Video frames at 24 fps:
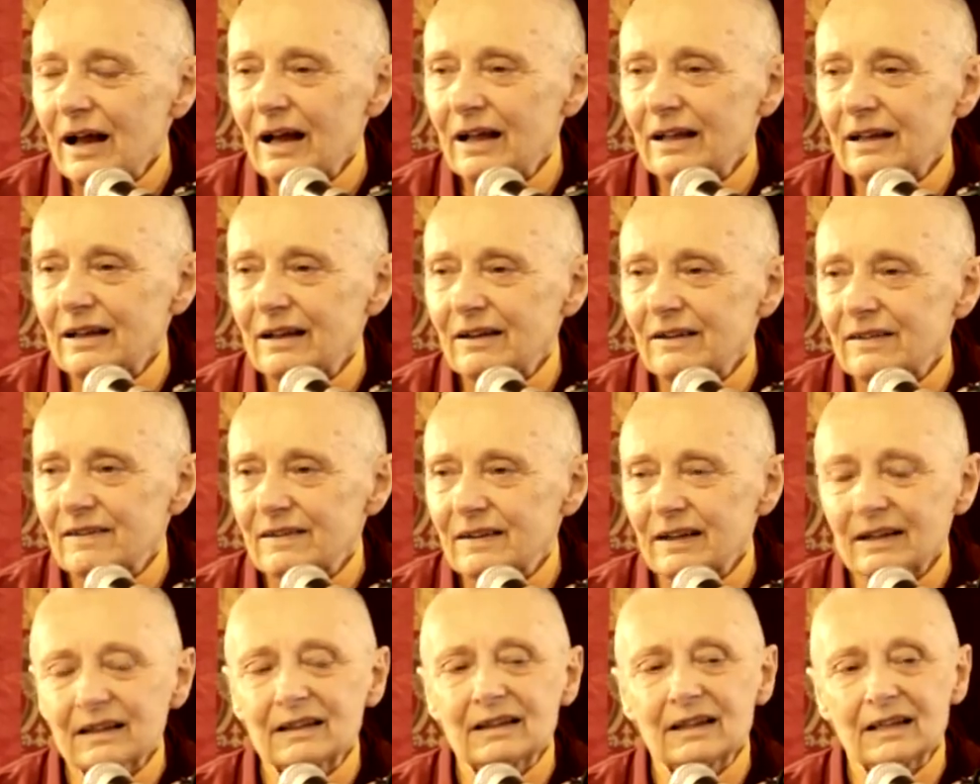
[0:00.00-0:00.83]
And then
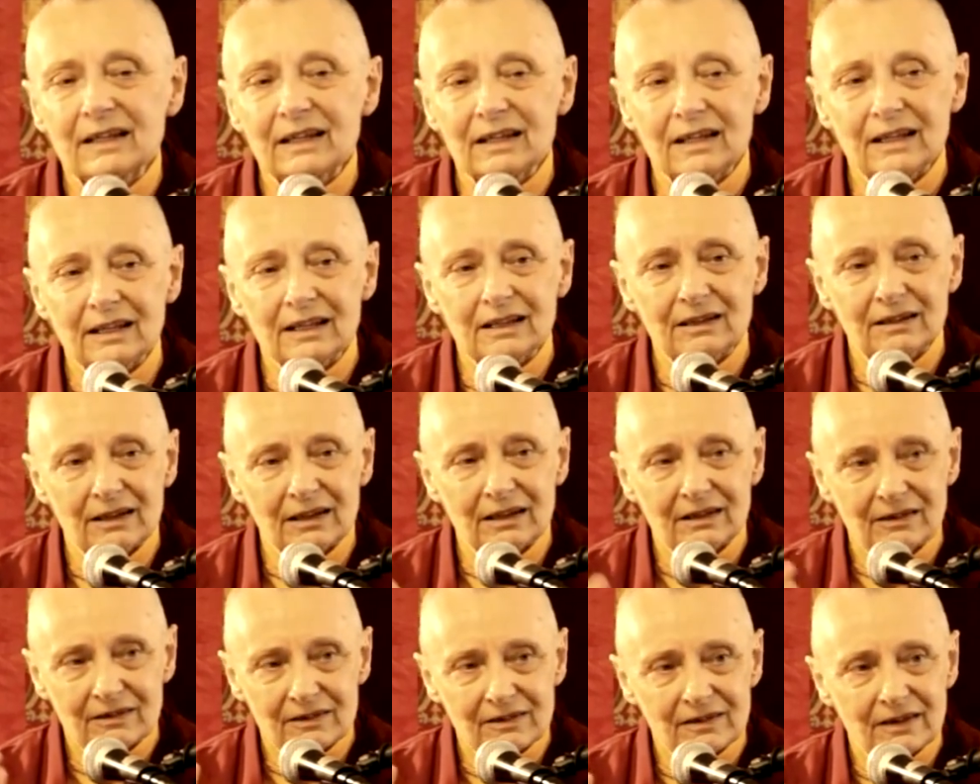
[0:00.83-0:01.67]
suddenly
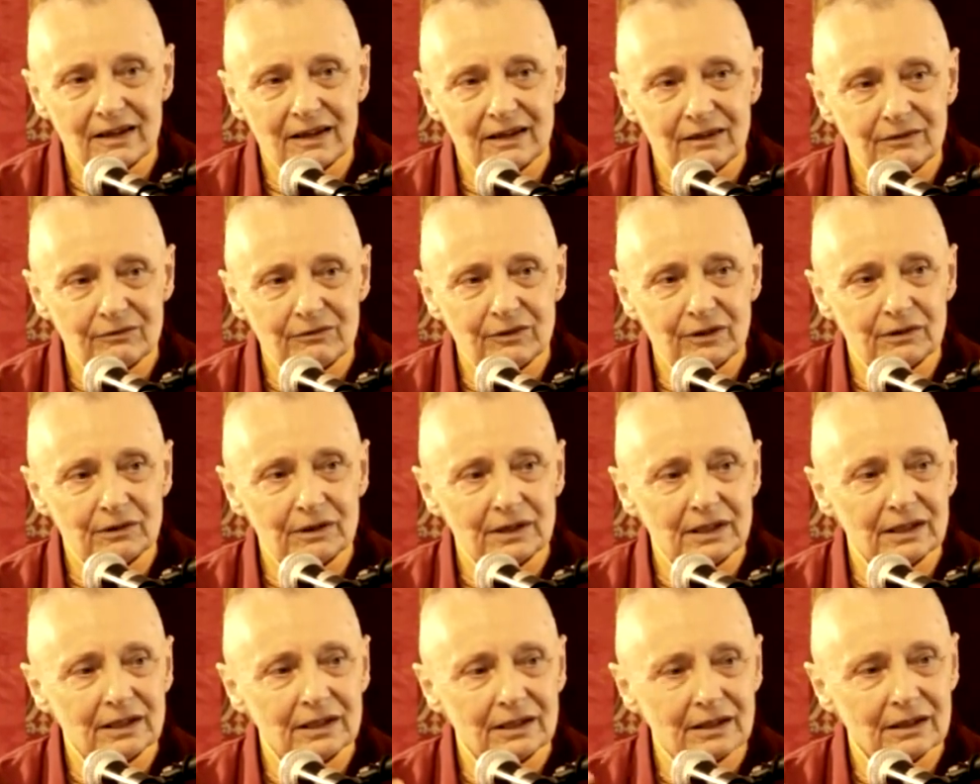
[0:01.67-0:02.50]
in say, a
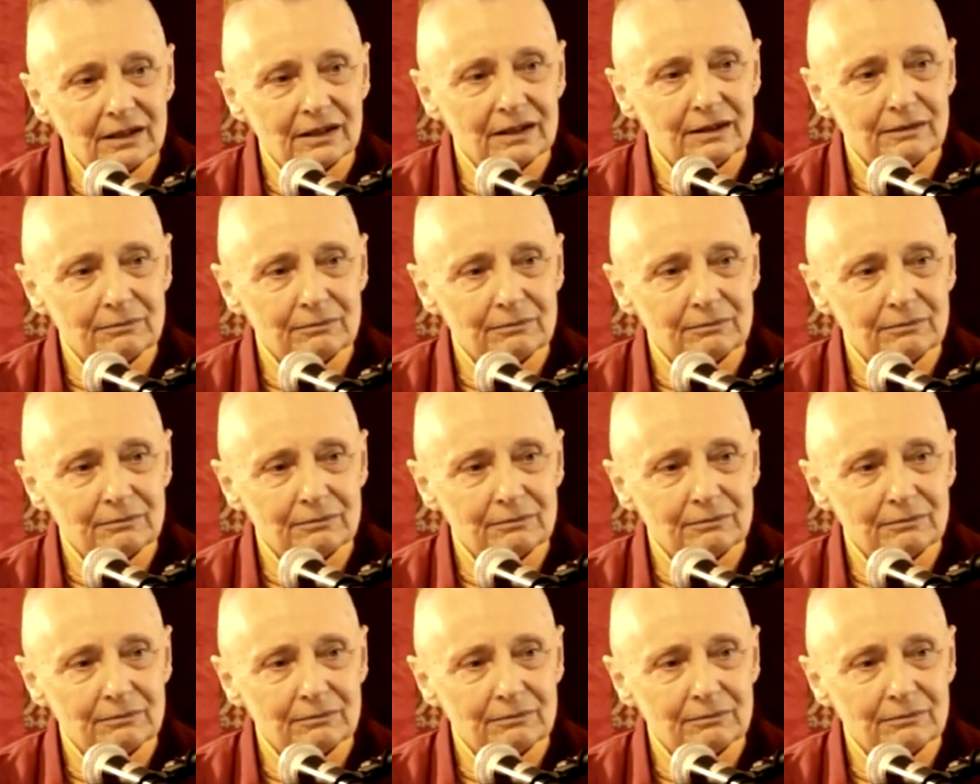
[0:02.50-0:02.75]
very,